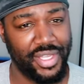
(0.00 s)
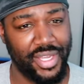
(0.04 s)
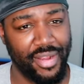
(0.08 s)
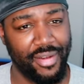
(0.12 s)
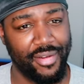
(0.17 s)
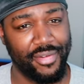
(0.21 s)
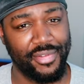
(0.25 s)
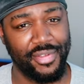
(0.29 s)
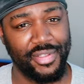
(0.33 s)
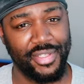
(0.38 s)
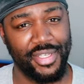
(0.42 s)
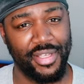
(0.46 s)

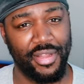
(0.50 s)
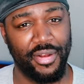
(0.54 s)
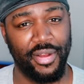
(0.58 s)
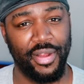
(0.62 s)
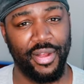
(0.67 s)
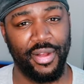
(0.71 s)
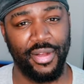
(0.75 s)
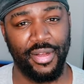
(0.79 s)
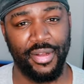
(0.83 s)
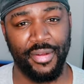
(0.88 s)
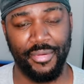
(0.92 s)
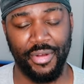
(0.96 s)
characters that are
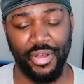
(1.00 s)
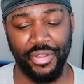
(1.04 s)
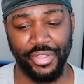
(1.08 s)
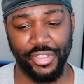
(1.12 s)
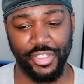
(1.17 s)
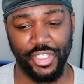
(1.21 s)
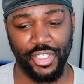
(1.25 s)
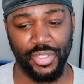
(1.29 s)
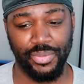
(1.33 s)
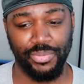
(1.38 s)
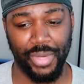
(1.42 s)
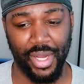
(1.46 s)
uh, on the
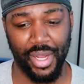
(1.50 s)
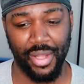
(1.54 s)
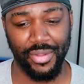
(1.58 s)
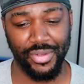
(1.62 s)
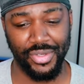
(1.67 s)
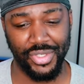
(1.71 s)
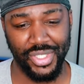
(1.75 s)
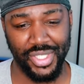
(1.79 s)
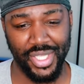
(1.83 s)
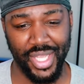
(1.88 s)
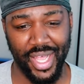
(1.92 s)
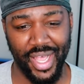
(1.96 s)
smaller
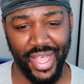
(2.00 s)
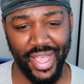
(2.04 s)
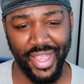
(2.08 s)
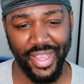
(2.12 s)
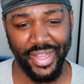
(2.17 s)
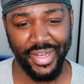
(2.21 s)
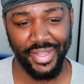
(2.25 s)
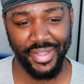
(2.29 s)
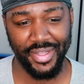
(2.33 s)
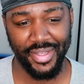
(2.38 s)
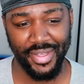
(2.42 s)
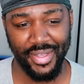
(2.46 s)

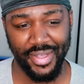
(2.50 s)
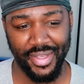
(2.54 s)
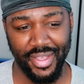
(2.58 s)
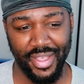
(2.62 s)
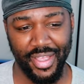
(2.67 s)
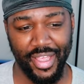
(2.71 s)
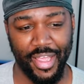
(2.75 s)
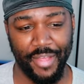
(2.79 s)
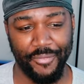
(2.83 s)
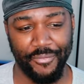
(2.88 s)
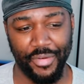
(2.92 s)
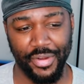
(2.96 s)
side.
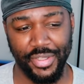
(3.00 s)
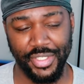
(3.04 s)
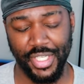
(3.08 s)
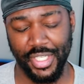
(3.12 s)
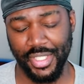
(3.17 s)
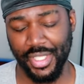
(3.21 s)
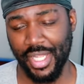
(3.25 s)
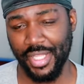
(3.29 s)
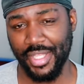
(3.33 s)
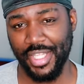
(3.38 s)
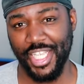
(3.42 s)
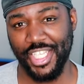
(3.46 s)
At first, I
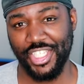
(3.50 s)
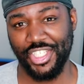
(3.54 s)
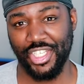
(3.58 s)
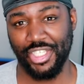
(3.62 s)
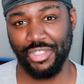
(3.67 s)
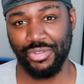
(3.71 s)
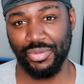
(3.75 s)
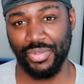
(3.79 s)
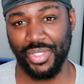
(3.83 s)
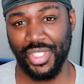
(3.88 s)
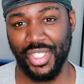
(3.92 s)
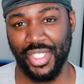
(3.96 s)
thought that
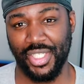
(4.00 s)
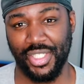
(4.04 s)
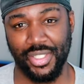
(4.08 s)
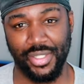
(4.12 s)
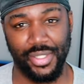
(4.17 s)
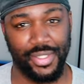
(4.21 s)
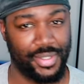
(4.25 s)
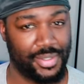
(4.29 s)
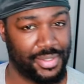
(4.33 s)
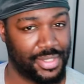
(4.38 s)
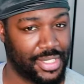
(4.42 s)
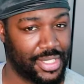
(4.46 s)
just was
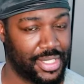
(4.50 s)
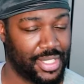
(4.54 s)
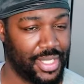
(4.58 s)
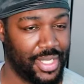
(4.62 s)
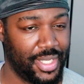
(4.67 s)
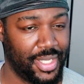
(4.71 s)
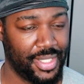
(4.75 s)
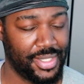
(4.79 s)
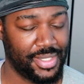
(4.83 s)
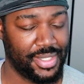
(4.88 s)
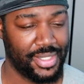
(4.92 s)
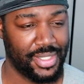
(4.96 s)
exclusive to
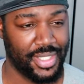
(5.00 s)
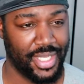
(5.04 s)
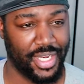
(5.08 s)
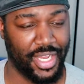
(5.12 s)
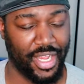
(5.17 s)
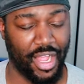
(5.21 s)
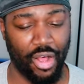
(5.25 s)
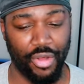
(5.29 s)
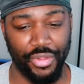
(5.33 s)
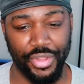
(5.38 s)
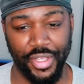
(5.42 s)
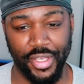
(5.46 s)
kids and that
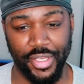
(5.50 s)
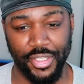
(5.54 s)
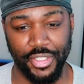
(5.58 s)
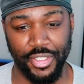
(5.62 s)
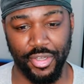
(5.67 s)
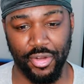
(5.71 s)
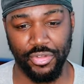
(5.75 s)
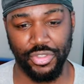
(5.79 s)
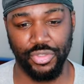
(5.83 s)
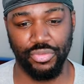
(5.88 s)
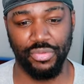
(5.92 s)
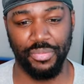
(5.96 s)
all the
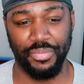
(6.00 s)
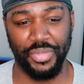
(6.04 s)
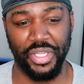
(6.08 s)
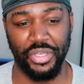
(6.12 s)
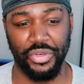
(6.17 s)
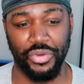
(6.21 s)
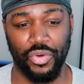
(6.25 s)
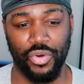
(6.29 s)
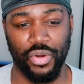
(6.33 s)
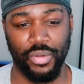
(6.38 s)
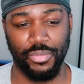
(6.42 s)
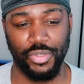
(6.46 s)
adults would be
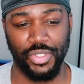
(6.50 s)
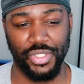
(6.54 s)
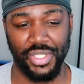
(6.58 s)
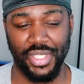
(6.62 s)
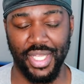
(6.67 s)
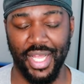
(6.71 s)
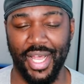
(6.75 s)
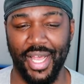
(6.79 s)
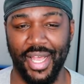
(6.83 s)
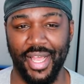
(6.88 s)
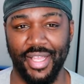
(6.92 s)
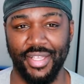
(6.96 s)
normal
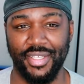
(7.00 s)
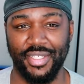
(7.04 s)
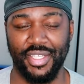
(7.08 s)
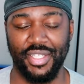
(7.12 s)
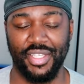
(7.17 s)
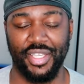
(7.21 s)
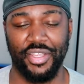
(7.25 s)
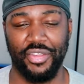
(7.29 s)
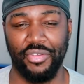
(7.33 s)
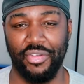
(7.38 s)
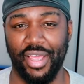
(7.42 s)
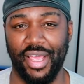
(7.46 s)
size, and
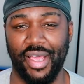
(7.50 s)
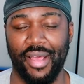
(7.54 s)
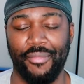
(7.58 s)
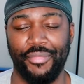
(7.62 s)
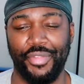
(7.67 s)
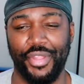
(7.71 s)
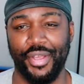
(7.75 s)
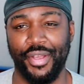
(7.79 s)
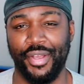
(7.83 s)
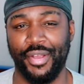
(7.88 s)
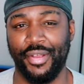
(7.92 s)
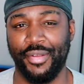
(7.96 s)
then you have
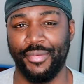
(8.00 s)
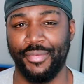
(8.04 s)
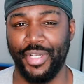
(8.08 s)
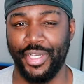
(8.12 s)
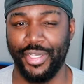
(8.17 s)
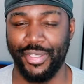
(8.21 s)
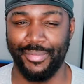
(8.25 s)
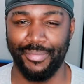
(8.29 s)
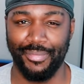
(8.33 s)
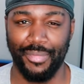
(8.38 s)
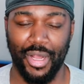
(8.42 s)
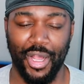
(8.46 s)
the
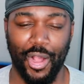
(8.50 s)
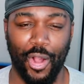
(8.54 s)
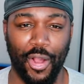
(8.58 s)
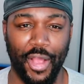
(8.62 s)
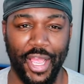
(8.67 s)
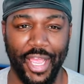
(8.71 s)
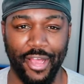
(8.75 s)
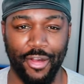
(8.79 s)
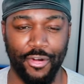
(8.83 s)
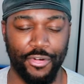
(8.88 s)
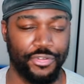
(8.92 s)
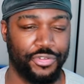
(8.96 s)
um,
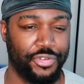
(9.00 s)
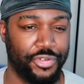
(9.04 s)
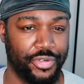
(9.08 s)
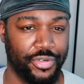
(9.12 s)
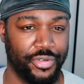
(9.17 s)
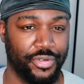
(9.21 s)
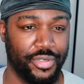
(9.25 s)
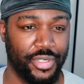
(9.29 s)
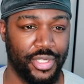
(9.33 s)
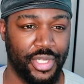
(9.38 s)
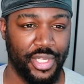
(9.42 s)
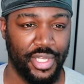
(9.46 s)

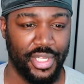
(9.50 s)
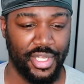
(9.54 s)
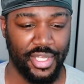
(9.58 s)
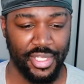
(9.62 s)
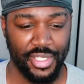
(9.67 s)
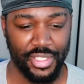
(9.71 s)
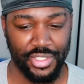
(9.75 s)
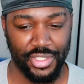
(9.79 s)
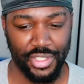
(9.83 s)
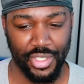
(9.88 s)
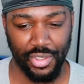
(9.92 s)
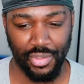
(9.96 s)
elder
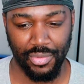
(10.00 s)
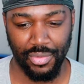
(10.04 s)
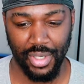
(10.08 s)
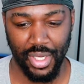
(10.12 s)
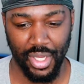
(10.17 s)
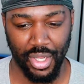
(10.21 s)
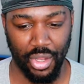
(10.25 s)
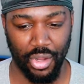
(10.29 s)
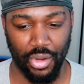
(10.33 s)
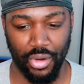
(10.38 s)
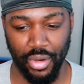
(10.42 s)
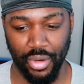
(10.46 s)

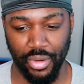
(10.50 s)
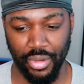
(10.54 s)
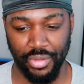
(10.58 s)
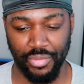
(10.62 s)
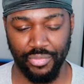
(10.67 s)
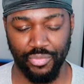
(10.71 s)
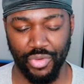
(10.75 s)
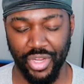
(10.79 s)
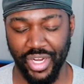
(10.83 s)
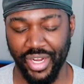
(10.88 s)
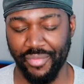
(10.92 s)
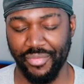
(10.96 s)
Toa or
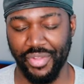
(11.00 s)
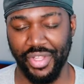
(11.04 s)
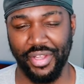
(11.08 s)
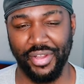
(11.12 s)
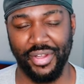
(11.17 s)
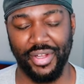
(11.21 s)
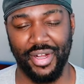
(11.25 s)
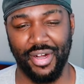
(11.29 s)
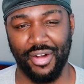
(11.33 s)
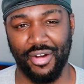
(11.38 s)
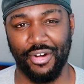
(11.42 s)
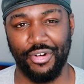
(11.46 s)
whatever they're
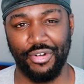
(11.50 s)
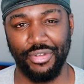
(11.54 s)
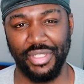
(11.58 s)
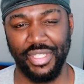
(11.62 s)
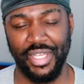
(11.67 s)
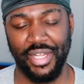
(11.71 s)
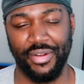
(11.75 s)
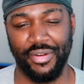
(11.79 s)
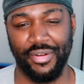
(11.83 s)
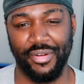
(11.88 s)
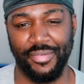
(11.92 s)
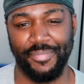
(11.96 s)
called
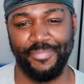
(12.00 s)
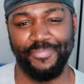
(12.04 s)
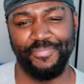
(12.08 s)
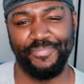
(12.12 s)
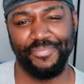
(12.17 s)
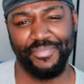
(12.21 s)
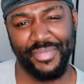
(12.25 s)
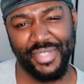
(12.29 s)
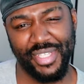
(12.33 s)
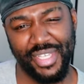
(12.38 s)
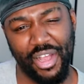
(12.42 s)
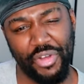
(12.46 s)
that are
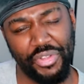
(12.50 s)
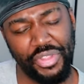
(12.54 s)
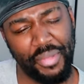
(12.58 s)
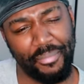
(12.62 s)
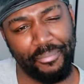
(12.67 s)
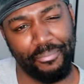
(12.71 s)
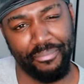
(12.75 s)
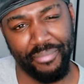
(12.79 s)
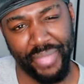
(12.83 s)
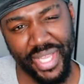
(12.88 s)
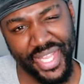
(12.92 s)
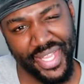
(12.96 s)
on the
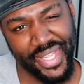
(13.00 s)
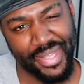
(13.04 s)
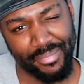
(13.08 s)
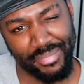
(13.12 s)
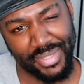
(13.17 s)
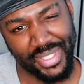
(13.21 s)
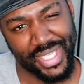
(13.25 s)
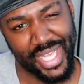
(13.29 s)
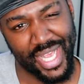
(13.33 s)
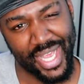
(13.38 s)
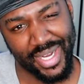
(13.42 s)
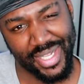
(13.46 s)
medium
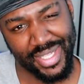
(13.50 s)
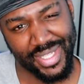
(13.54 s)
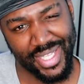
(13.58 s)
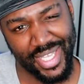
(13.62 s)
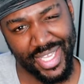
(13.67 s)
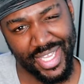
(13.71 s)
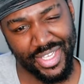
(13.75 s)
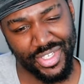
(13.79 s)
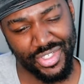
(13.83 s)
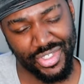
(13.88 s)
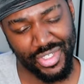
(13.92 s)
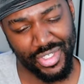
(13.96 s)
side of
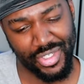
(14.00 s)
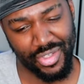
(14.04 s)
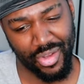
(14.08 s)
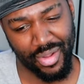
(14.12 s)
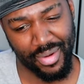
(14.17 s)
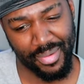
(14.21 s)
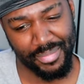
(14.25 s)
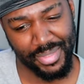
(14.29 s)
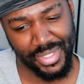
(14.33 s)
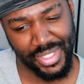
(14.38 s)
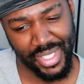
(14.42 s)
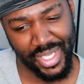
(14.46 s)
things, you know what
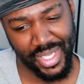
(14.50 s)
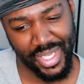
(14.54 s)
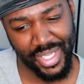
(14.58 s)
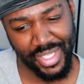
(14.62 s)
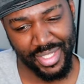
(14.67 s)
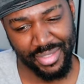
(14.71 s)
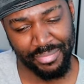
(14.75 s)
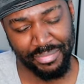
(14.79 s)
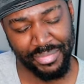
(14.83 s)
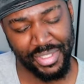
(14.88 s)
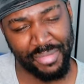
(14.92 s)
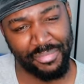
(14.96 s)
I'm saying?
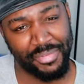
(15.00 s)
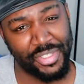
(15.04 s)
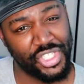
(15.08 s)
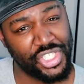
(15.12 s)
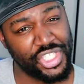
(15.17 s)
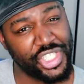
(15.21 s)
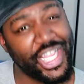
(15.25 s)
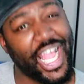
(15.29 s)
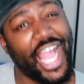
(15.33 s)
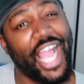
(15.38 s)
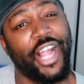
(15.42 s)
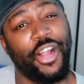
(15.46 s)
The, the
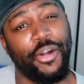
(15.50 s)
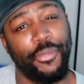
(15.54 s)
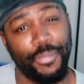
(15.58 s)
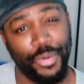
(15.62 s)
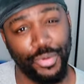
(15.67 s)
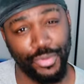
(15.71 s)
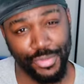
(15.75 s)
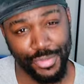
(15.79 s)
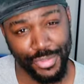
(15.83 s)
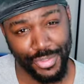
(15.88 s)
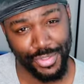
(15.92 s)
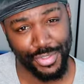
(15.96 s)

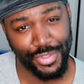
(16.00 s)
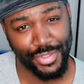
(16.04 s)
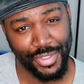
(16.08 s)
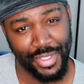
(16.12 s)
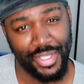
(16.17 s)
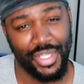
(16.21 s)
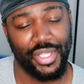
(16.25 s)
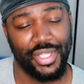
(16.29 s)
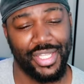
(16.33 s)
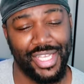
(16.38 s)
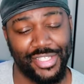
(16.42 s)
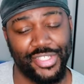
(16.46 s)
snackables
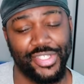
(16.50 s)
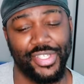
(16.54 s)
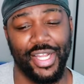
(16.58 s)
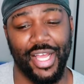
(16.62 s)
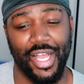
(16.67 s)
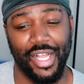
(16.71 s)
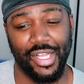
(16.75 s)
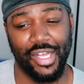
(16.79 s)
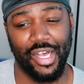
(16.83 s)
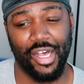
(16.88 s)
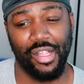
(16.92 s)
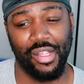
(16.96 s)
that's what I
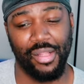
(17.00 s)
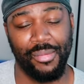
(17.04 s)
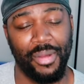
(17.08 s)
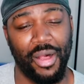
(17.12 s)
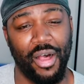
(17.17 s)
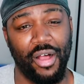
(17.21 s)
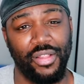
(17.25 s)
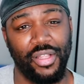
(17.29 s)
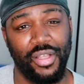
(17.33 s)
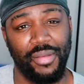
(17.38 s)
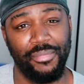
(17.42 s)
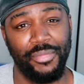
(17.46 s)
call them.
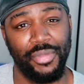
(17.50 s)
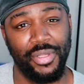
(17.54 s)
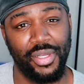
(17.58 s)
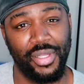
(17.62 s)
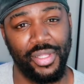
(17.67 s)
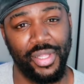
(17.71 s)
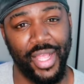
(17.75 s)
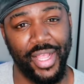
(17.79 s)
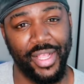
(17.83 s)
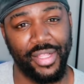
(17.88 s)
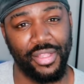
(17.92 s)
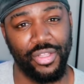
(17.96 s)
All of them look
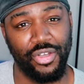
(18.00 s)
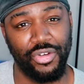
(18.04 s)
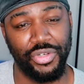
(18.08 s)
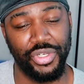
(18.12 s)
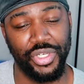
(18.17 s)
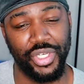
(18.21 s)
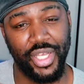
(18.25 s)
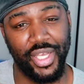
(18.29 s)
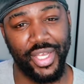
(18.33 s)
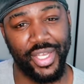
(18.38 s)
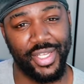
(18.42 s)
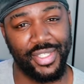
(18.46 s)
like little
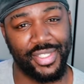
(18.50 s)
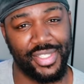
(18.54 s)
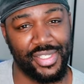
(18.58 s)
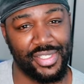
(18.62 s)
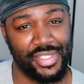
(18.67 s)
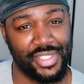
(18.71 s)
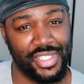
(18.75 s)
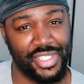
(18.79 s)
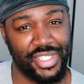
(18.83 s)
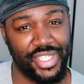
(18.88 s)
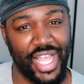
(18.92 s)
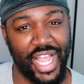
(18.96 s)
nuggets and
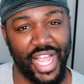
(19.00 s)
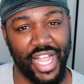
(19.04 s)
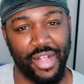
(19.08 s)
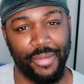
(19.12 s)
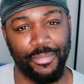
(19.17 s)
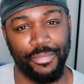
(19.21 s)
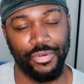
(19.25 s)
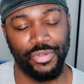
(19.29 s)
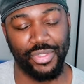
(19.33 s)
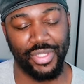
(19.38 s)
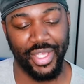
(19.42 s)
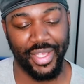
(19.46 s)

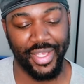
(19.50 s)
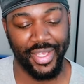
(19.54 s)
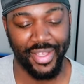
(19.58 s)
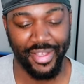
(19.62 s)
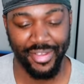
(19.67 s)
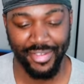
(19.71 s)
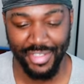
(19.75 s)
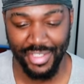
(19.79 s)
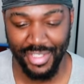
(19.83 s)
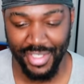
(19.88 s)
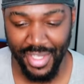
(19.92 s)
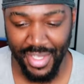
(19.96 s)
snackable
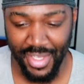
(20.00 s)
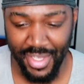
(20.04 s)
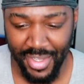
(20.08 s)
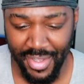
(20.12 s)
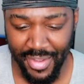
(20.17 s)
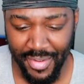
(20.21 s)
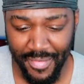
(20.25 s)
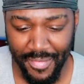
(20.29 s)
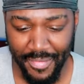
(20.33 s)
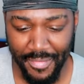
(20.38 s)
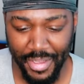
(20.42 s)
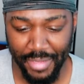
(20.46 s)
things.
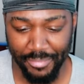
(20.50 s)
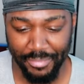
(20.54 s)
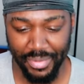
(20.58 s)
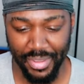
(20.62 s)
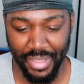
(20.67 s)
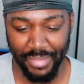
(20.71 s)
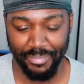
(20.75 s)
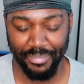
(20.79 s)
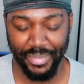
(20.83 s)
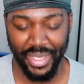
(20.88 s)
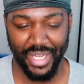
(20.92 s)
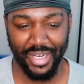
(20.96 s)

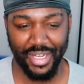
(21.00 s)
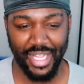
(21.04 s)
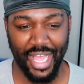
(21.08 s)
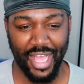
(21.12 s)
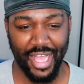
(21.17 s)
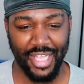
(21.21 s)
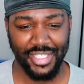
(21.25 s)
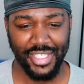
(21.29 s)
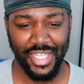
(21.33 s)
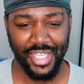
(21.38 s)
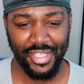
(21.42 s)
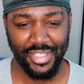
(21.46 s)
But, but
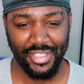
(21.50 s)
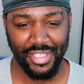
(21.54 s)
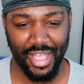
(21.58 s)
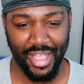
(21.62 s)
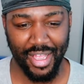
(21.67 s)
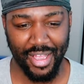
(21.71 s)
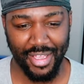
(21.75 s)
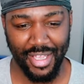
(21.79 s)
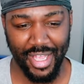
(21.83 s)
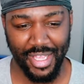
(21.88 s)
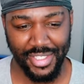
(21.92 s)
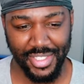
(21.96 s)
as I,
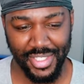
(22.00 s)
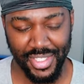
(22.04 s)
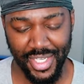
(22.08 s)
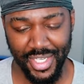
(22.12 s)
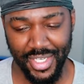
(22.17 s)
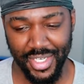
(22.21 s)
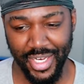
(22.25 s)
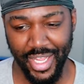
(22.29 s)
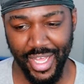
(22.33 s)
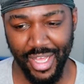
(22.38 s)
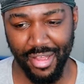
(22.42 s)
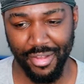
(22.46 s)
I, I see
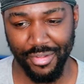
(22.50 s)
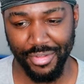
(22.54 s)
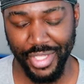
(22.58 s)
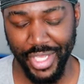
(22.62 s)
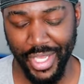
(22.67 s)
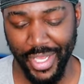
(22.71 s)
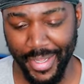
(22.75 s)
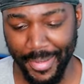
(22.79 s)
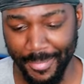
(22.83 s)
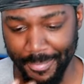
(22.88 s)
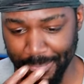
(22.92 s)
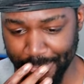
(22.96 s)
now
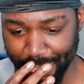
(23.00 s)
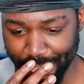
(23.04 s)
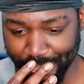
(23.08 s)
that